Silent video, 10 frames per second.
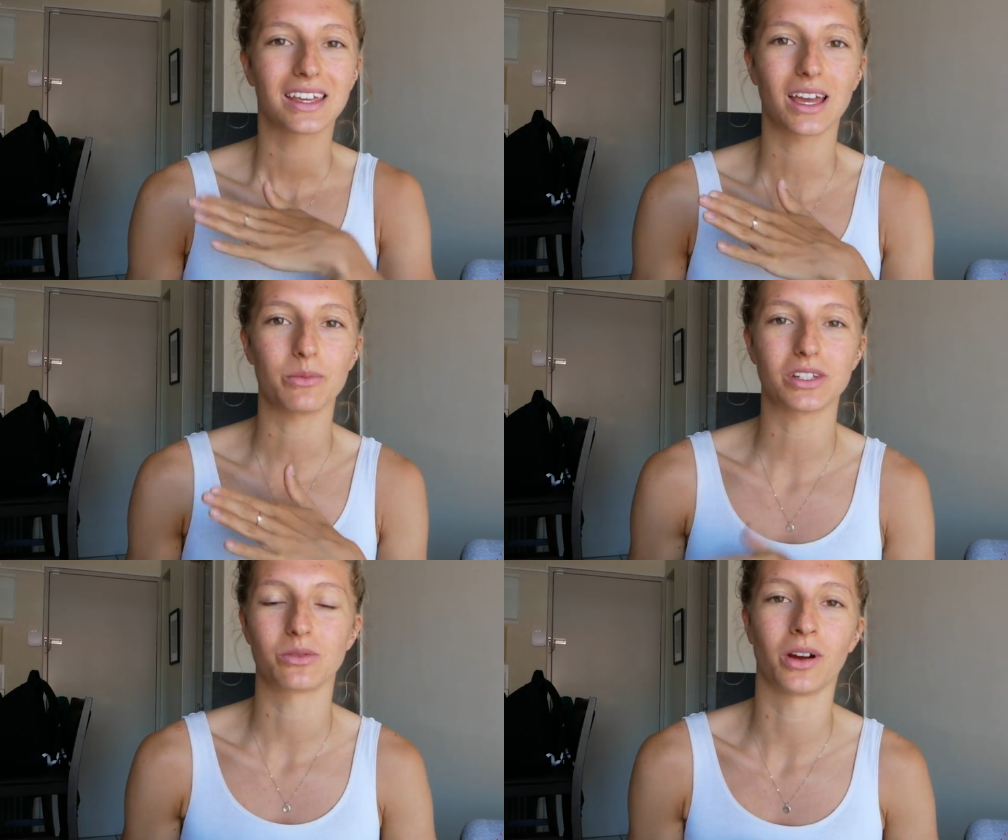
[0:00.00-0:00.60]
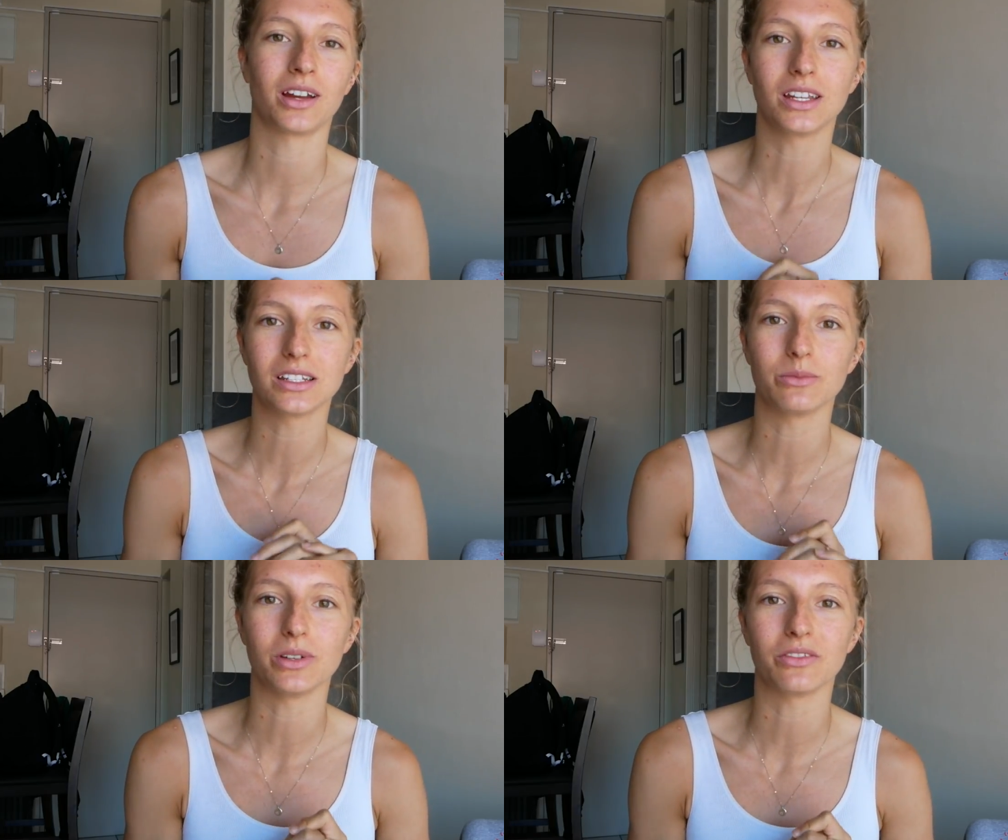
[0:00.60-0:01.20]
get me to where I
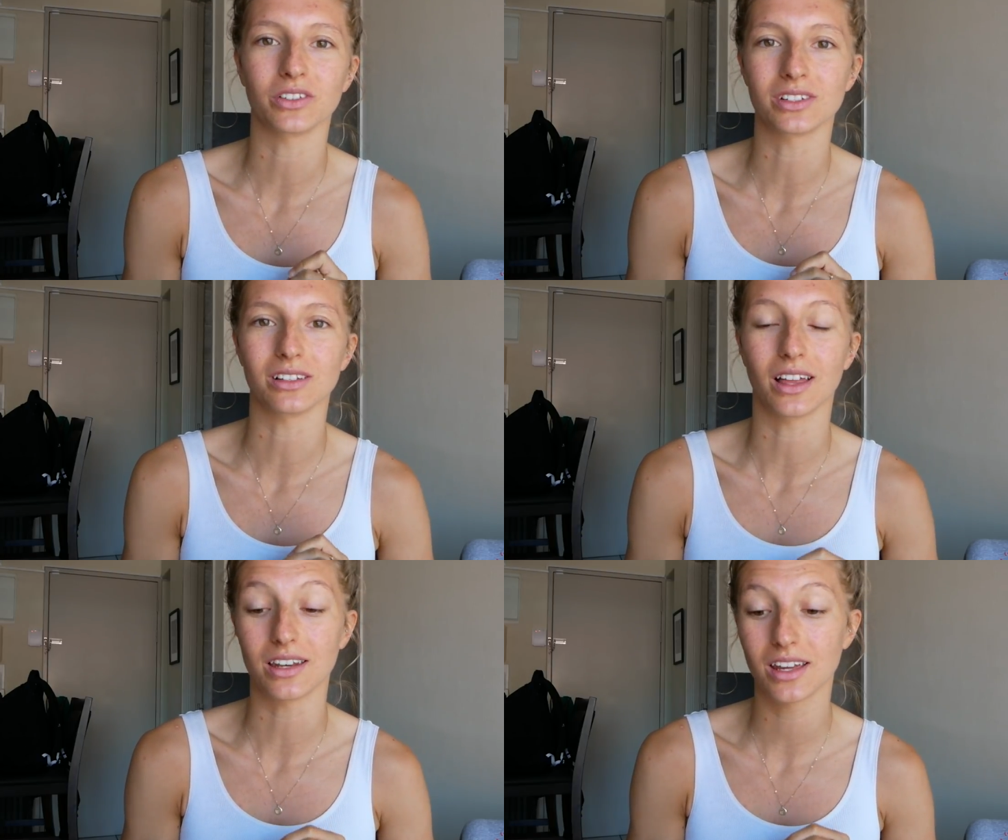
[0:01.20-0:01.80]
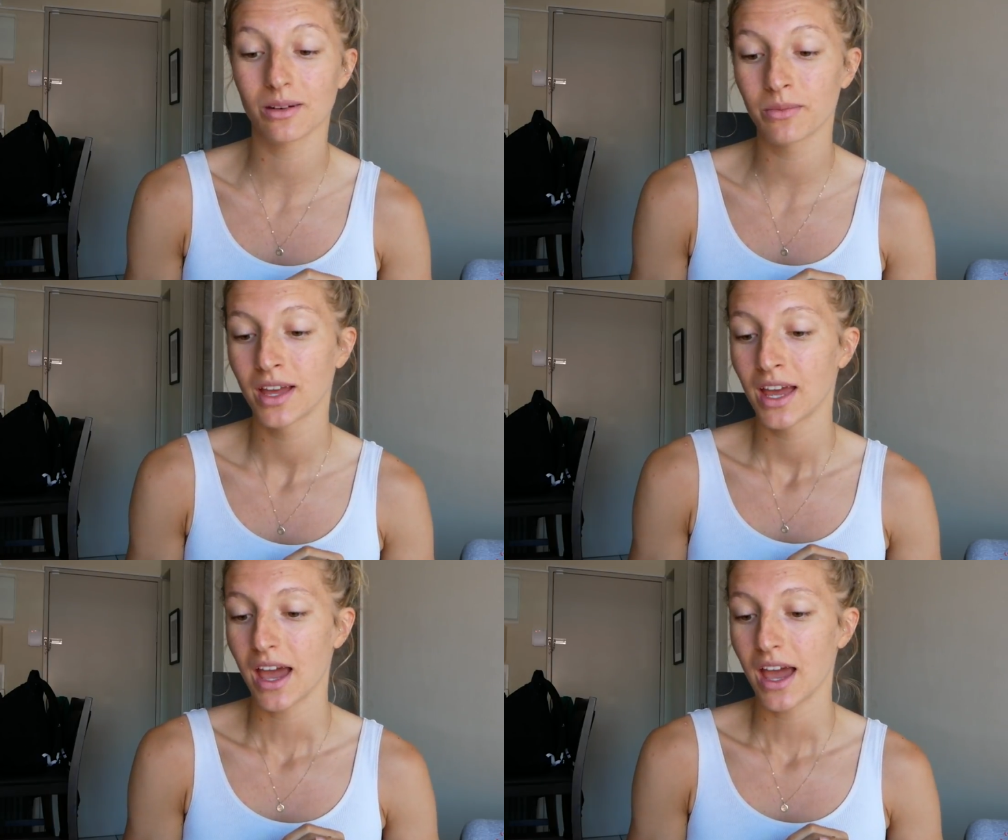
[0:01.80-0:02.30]
need to be for selenium.